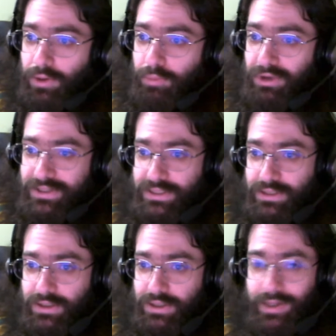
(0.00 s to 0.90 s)
But
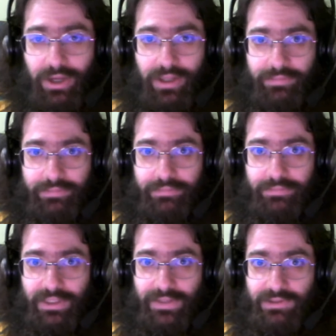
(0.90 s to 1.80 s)
anyway,
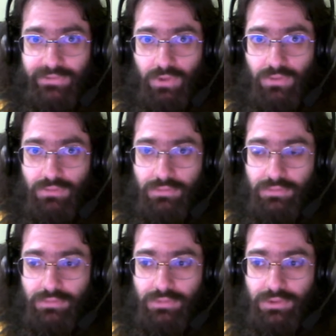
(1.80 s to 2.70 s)
in this phone,
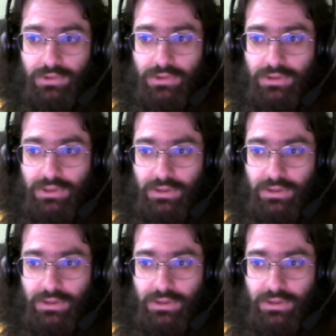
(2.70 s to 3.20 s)
you